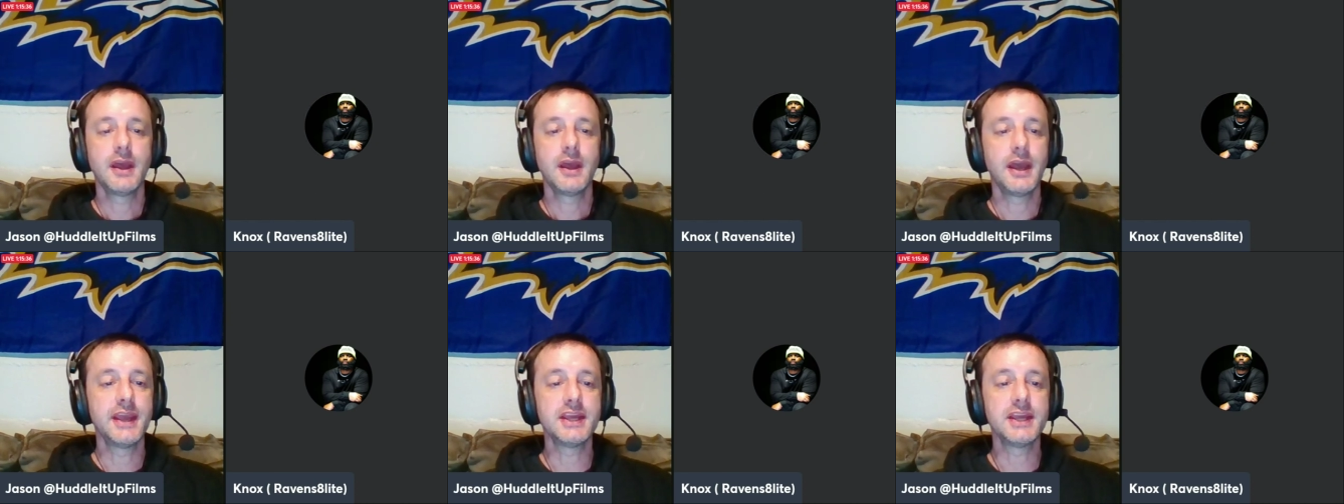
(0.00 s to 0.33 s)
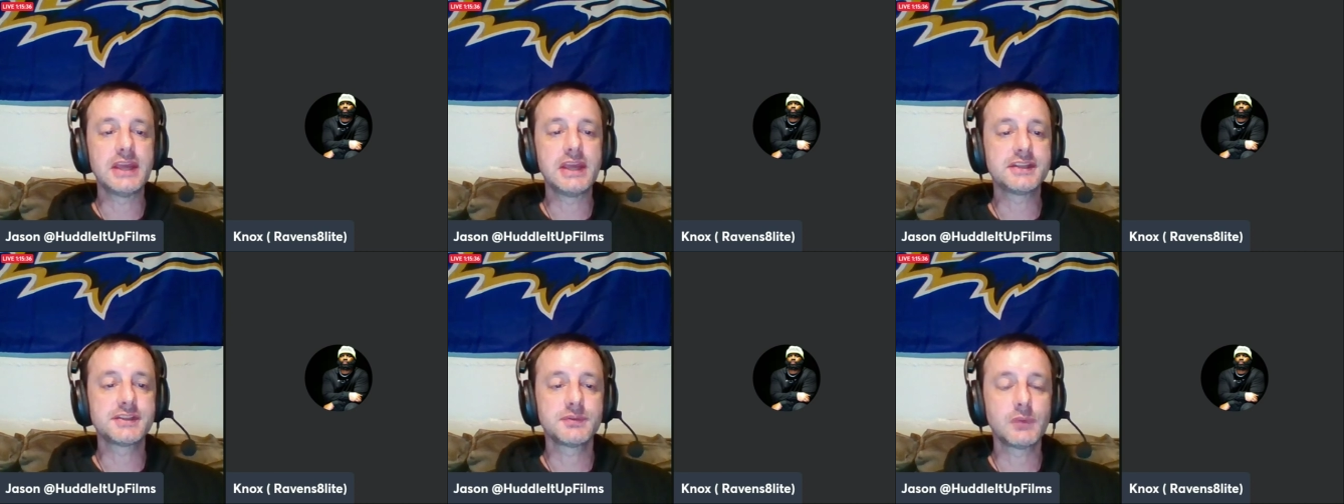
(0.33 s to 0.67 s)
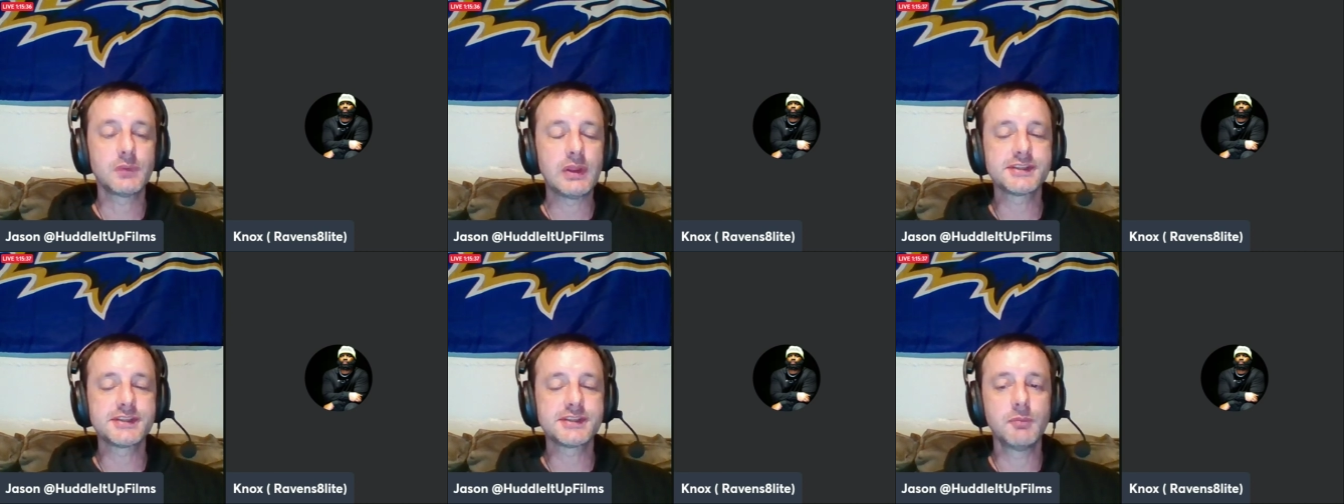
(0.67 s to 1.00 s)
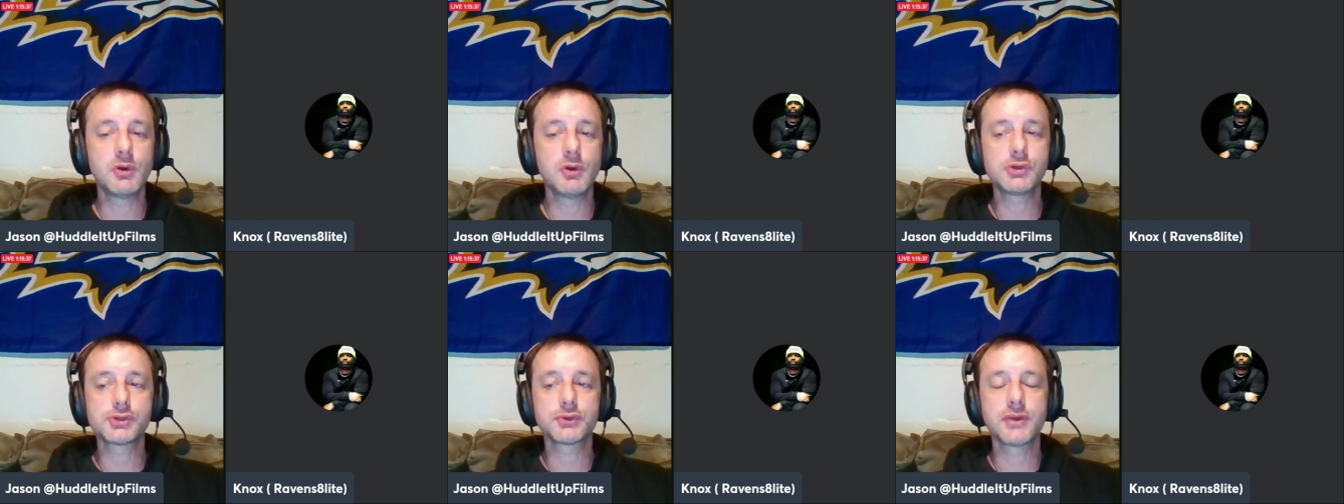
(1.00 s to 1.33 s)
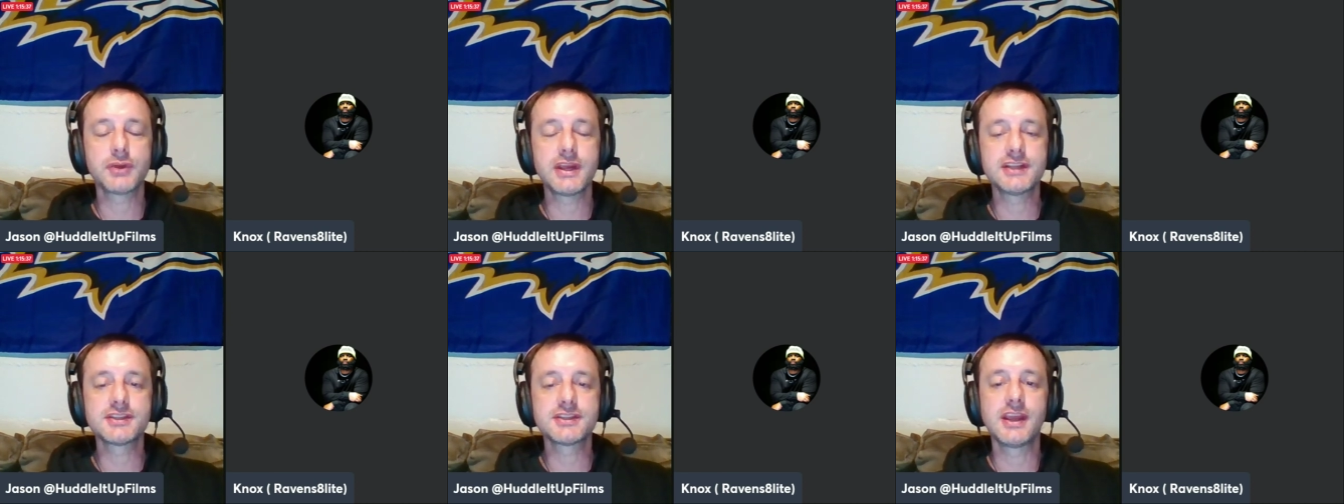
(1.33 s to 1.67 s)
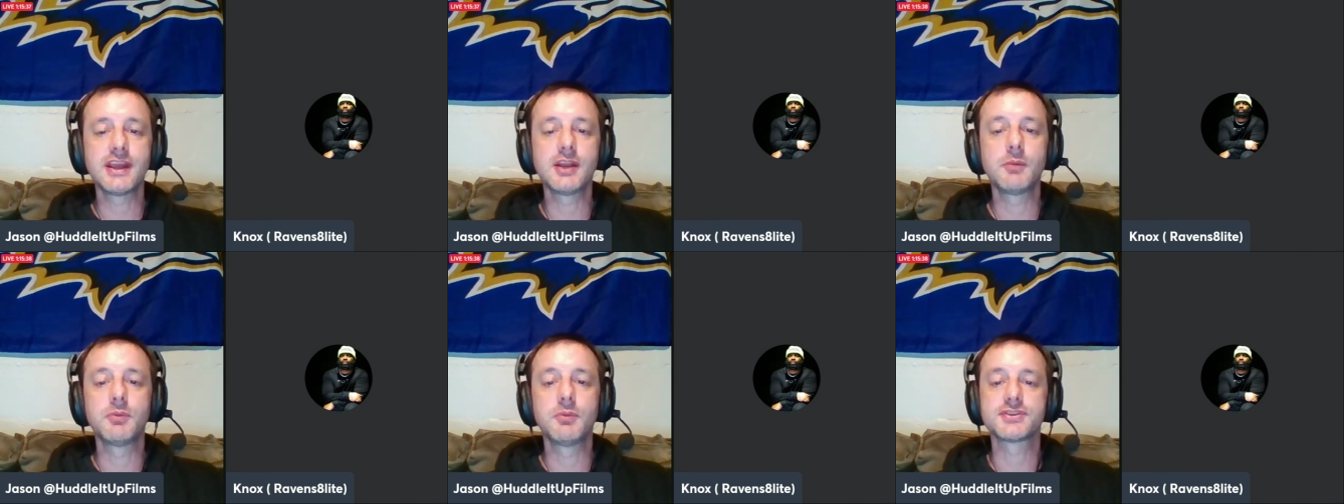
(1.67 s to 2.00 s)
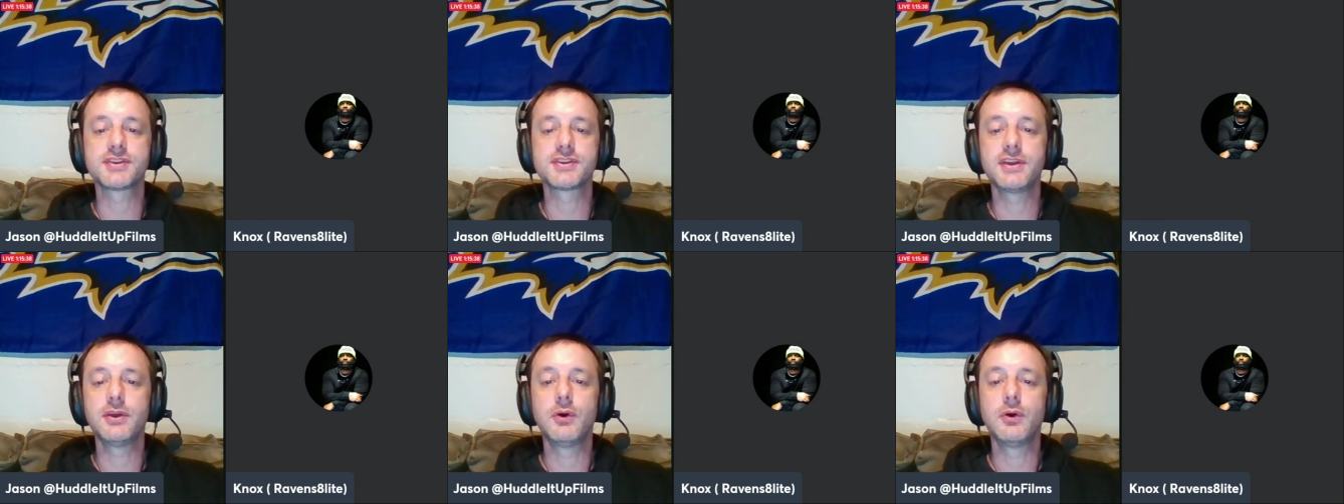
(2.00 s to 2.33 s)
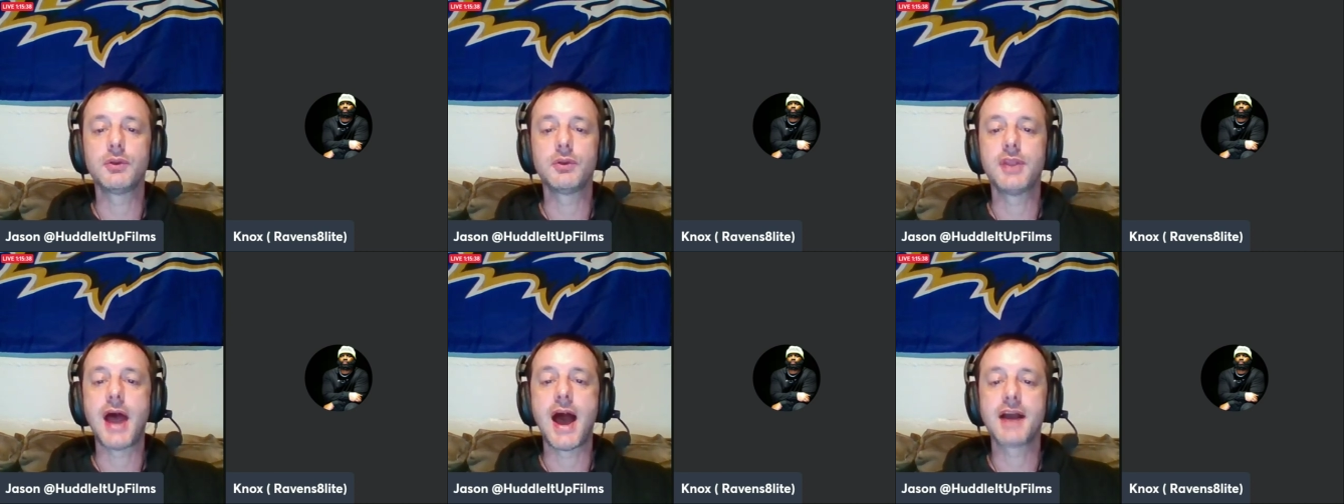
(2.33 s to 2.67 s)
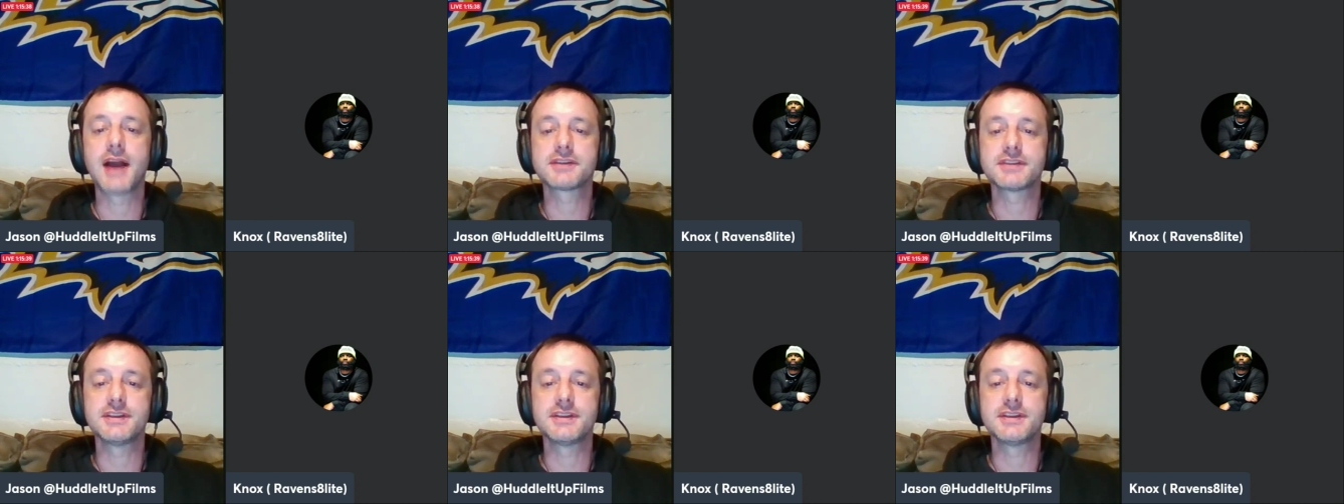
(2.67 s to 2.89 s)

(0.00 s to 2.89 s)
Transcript: It's it's the most translatable skill, Knox,